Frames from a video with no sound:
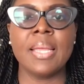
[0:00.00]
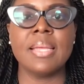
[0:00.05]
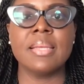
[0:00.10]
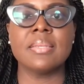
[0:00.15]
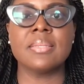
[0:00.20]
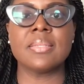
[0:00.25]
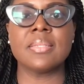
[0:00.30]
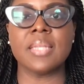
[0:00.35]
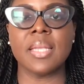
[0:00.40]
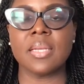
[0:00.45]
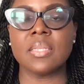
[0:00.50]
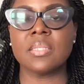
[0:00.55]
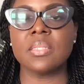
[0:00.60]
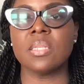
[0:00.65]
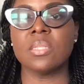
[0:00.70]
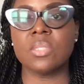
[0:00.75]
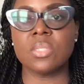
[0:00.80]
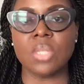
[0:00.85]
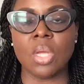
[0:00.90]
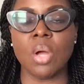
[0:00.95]
Sticks
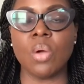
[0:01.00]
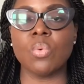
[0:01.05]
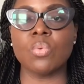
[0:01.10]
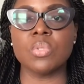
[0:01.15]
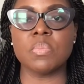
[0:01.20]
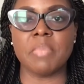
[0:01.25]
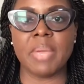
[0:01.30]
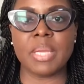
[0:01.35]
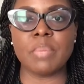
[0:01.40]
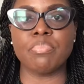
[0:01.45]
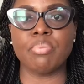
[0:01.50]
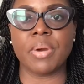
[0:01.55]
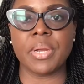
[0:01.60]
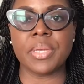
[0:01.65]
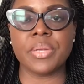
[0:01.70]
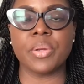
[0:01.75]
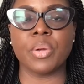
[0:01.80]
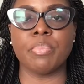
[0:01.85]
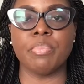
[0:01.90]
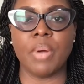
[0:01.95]
and stones may break
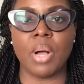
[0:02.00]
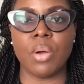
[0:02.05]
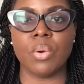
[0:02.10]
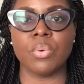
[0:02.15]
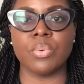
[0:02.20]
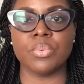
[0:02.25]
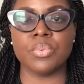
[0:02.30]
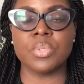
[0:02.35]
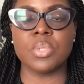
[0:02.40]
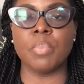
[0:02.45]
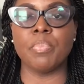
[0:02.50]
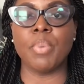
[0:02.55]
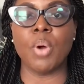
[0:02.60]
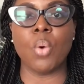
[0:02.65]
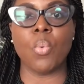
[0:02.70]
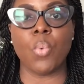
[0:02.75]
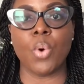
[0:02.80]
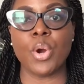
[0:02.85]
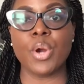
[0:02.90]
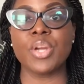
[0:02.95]
your bones, but
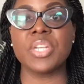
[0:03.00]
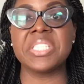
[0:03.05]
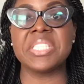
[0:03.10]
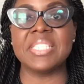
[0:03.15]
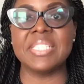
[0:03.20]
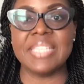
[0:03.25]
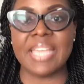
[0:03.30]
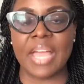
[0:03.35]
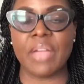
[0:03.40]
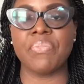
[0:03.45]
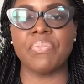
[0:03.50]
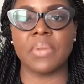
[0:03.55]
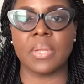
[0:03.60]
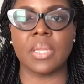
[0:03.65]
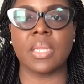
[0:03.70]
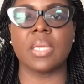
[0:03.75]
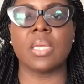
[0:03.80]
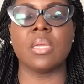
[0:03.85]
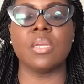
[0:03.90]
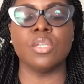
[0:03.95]
words
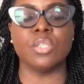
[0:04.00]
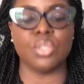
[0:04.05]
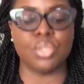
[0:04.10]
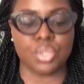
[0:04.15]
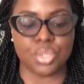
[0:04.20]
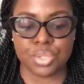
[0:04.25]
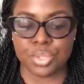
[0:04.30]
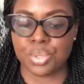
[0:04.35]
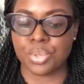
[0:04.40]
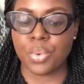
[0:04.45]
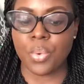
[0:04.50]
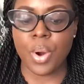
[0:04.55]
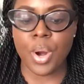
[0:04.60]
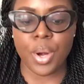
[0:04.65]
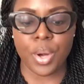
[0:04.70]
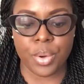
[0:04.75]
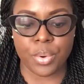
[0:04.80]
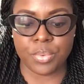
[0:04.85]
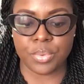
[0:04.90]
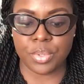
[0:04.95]
definitely do
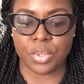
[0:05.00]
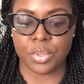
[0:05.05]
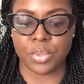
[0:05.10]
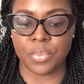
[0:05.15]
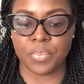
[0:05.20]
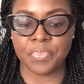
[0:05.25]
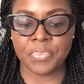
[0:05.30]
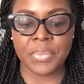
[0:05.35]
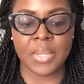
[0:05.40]
hurt you.